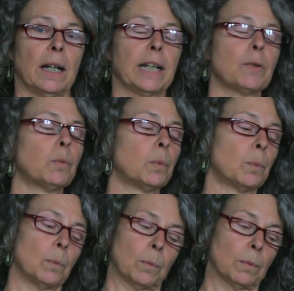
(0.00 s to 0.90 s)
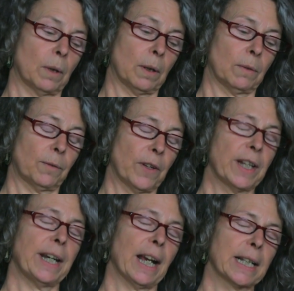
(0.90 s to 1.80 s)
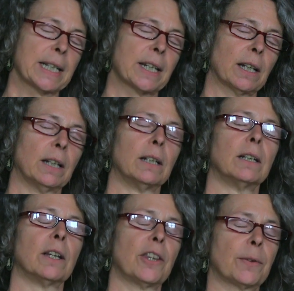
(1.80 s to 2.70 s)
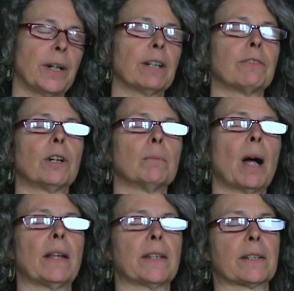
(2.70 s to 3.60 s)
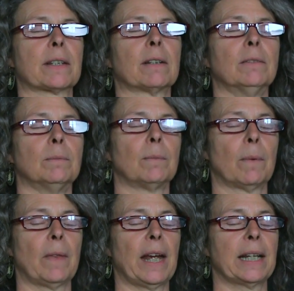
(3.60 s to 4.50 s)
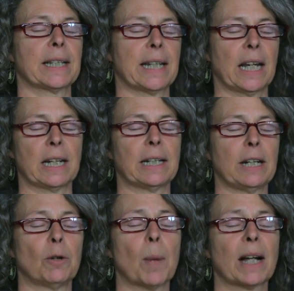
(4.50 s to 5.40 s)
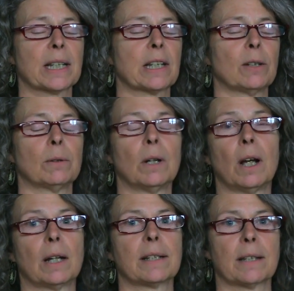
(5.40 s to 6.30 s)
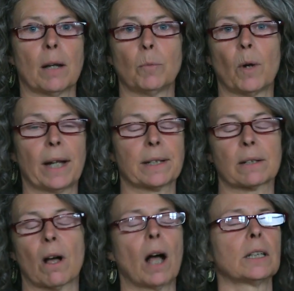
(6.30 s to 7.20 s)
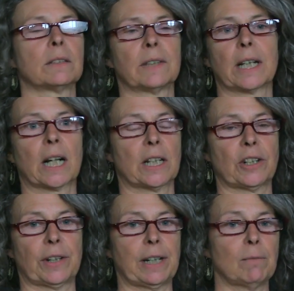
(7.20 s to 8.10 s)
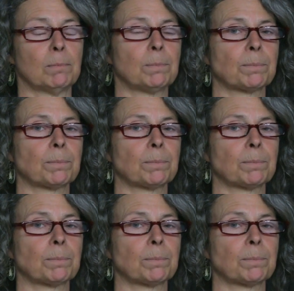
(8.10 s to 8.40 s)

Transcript: It, for the next three or four months, they stayed in Nihonmatsu. Some went all over the country,